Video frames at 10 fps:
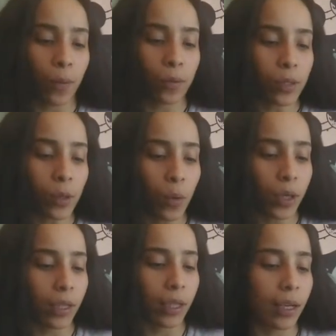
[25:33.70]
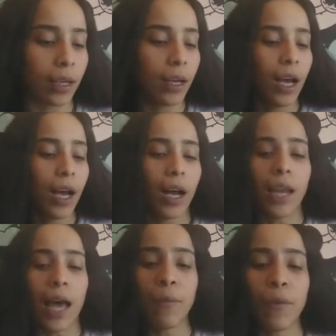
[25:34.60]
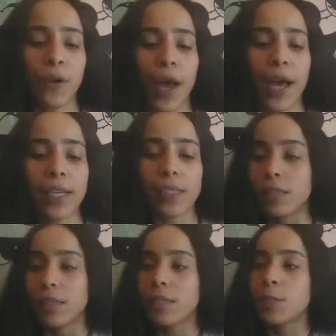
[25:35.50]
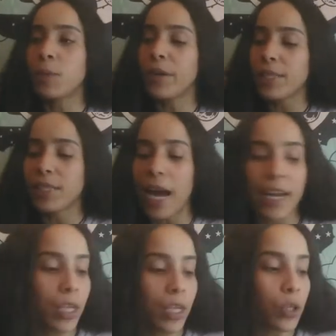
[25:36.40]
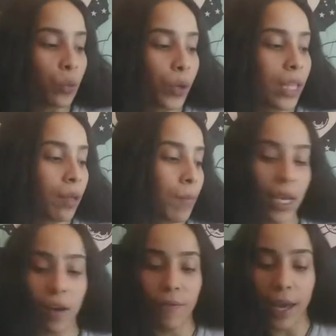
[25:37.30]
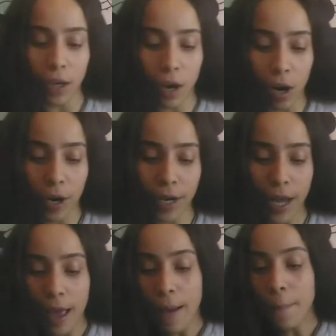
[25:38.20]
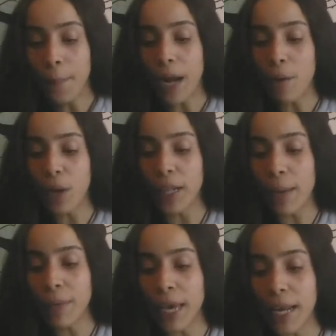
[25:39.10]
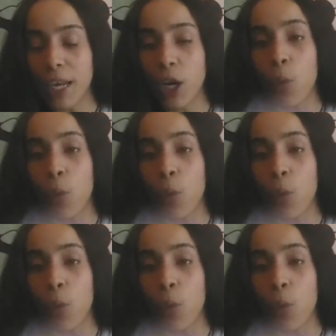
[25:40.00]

Soul healing. Align with your essence. Spirit is guiding me to read the meaning of that card, but I really am getting here.